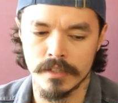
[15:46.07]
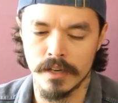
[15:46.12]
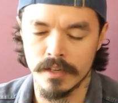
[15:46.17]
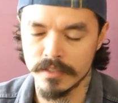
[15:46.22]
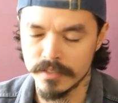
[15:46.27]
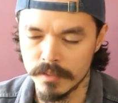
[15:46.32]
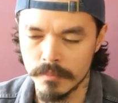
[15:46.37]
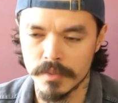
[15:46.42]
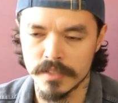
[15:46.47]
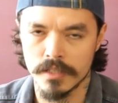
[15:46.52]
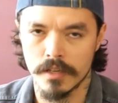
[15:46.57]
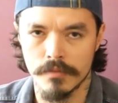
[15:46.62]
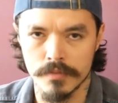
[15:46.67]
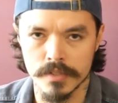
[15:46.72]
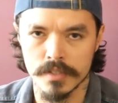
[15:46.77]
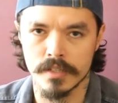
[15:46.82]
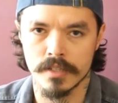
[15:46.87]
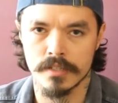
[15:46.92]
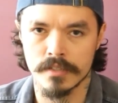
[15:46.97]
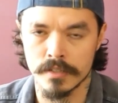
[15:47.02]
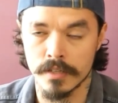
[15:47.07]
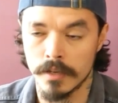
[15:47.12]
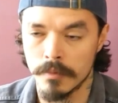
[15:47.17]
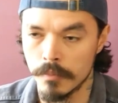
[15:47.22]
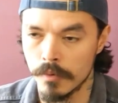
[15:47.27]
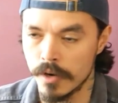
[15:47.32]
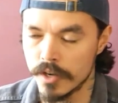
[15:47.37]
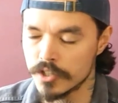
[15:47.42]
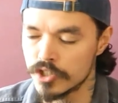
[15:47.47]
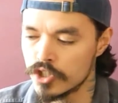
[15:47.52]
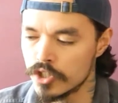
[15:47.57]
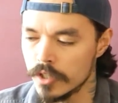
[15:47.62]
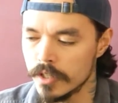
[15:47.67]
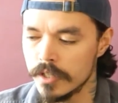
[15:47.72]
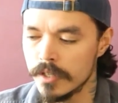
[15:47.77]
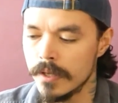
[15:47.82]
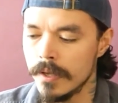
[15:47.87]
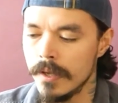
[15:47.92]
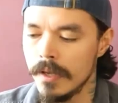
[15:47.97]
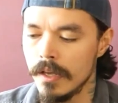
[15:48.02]
I see myself as an ex-gamer
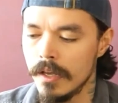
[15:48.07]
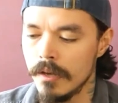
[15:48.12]
actually,